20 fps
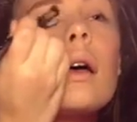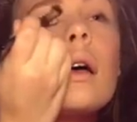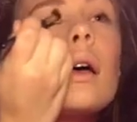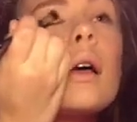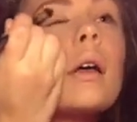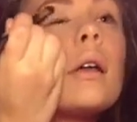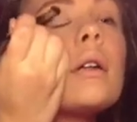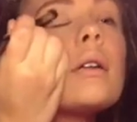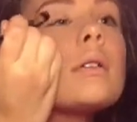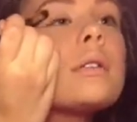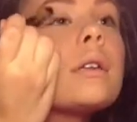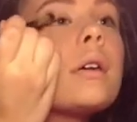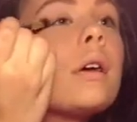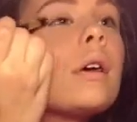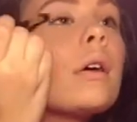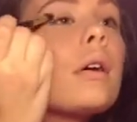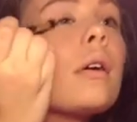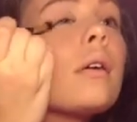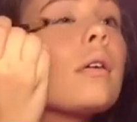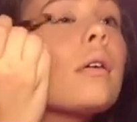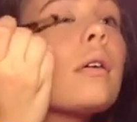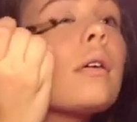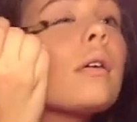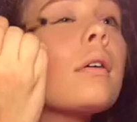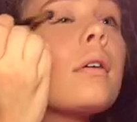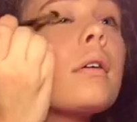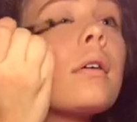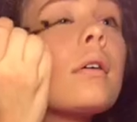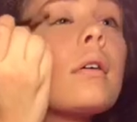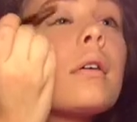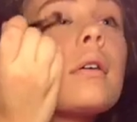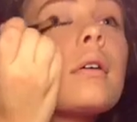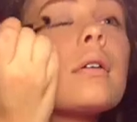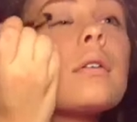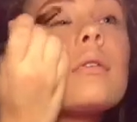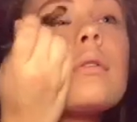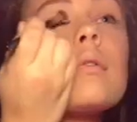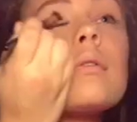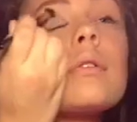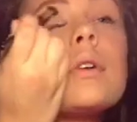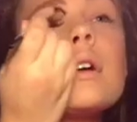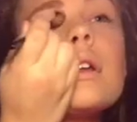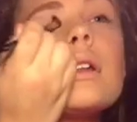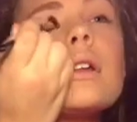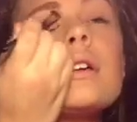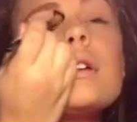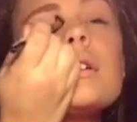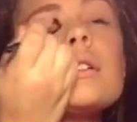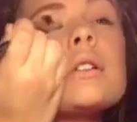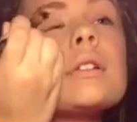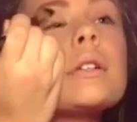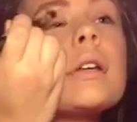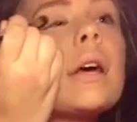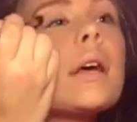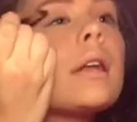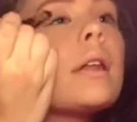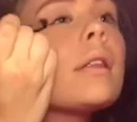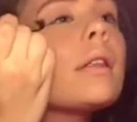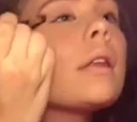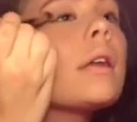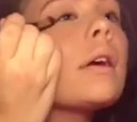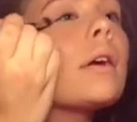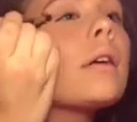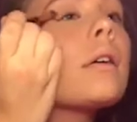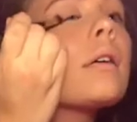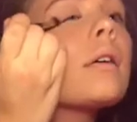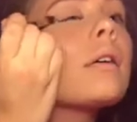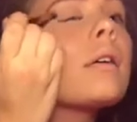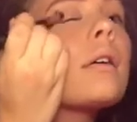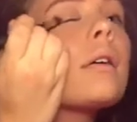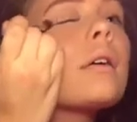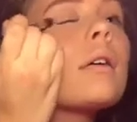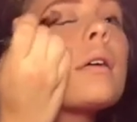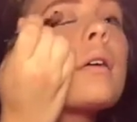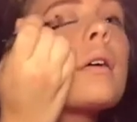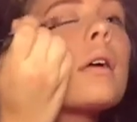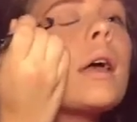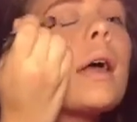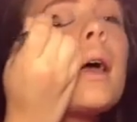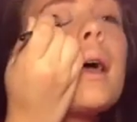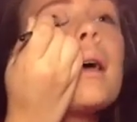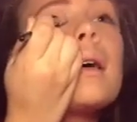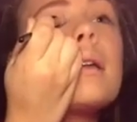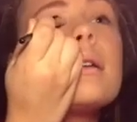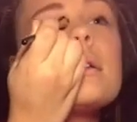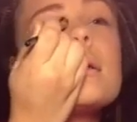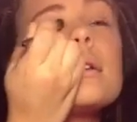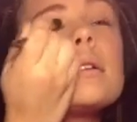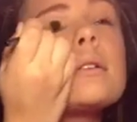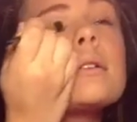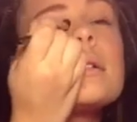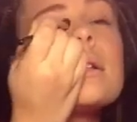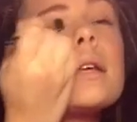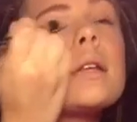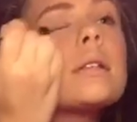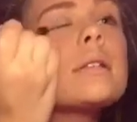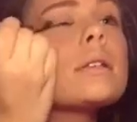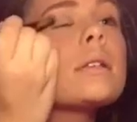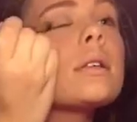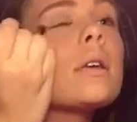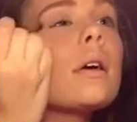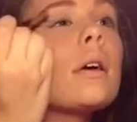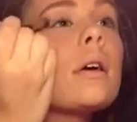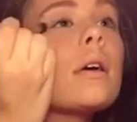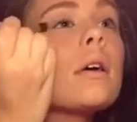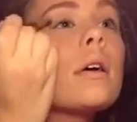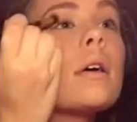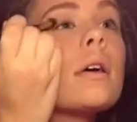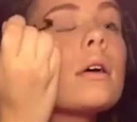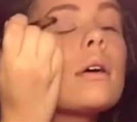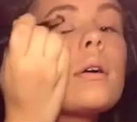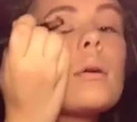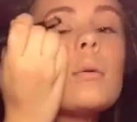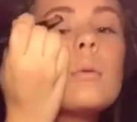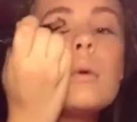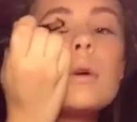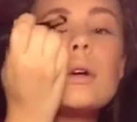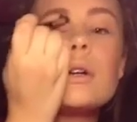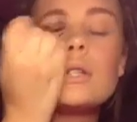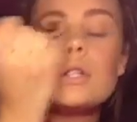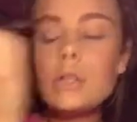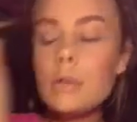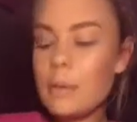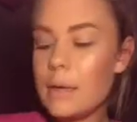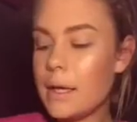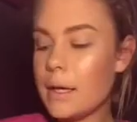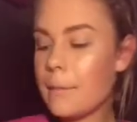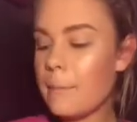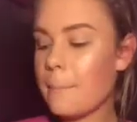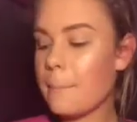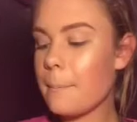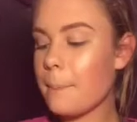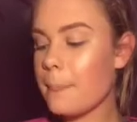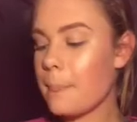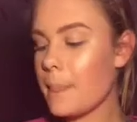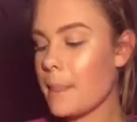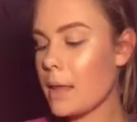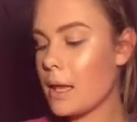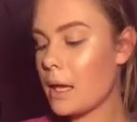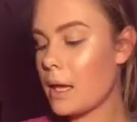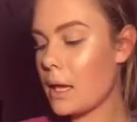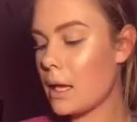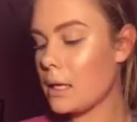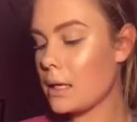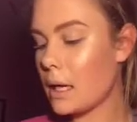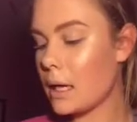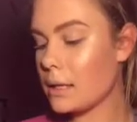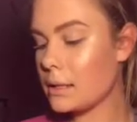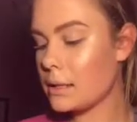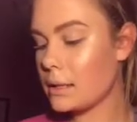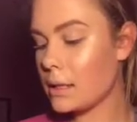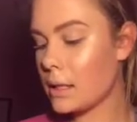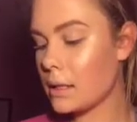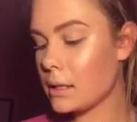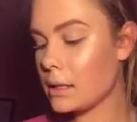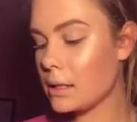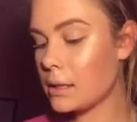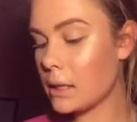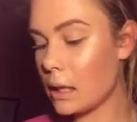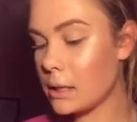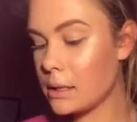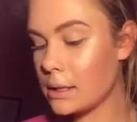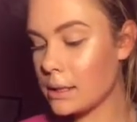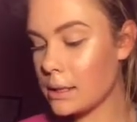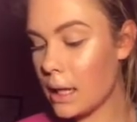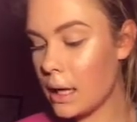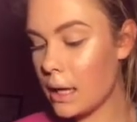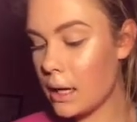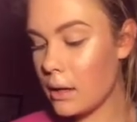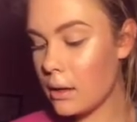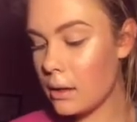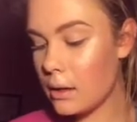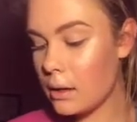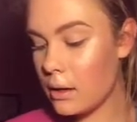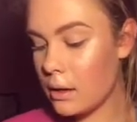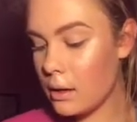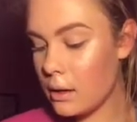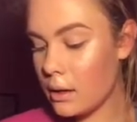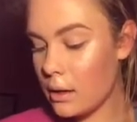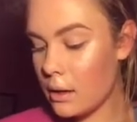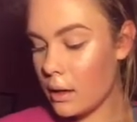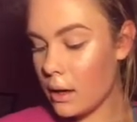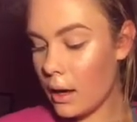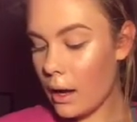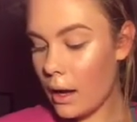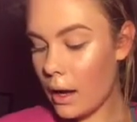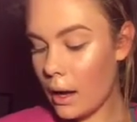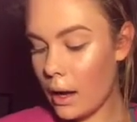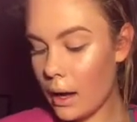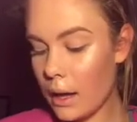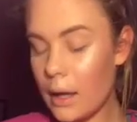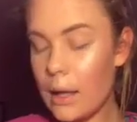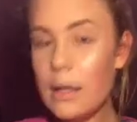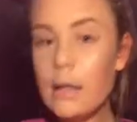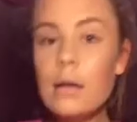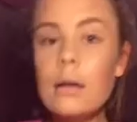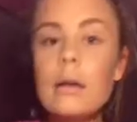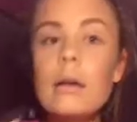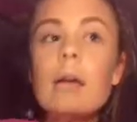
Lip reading: and really just get in there. And since we are doing a nice sunset eye,